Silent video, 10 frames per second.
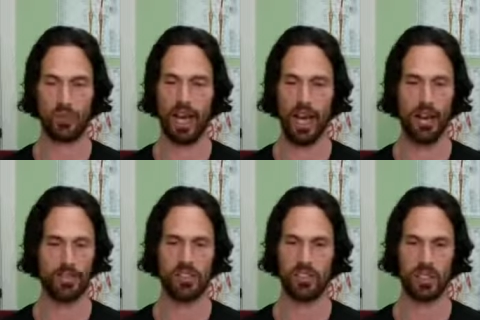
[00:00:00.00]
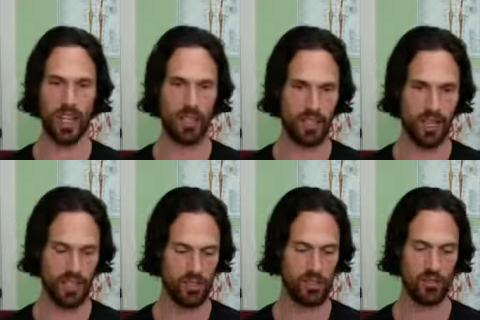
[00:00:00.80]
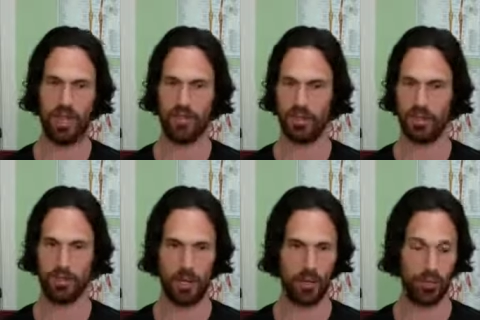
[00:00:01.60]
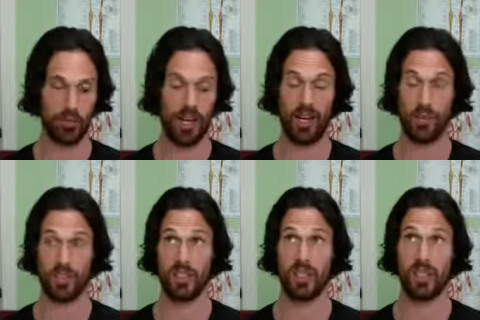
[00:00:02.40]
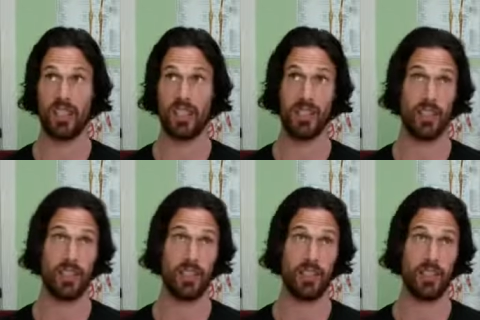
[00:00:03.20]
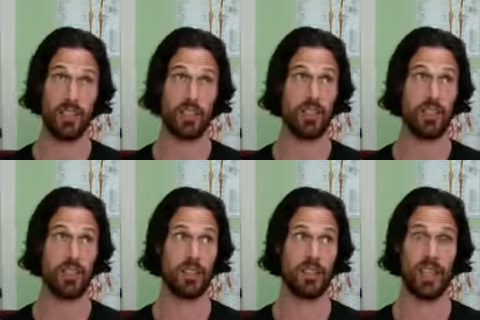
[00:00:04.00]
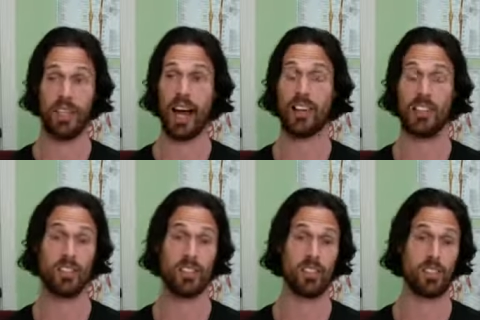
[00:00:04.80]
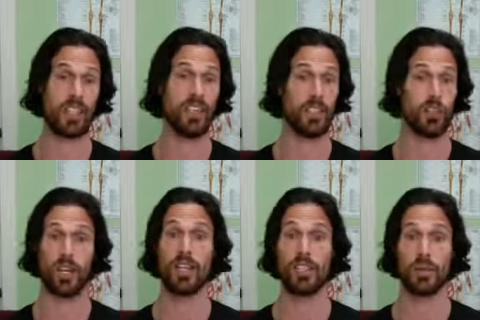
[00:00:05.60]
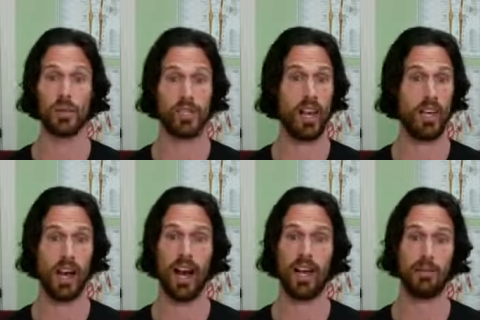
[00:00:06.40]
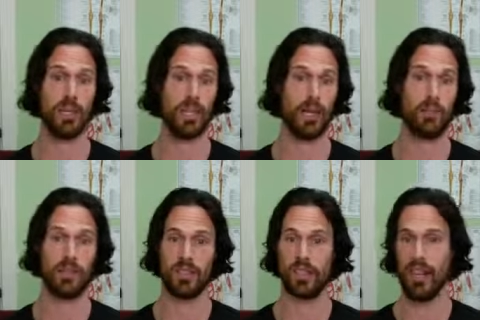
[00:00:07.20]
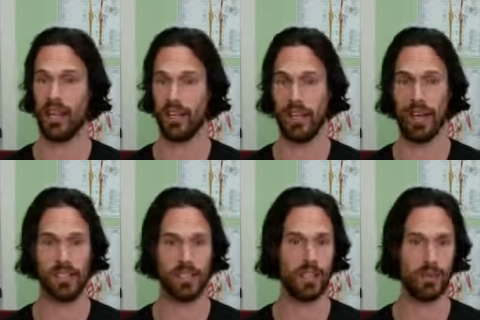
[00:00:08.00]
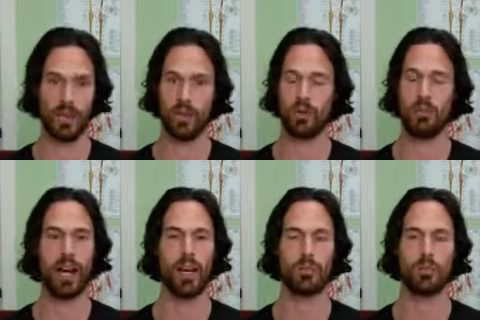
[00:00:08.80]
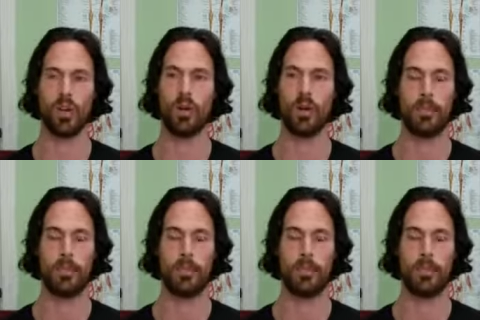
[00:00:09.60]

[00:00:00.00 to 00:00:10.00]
we have these genetic tests. We have gut microbiome, which the technology is just getting crazy with the AI being able to analyze the gut microbiome. So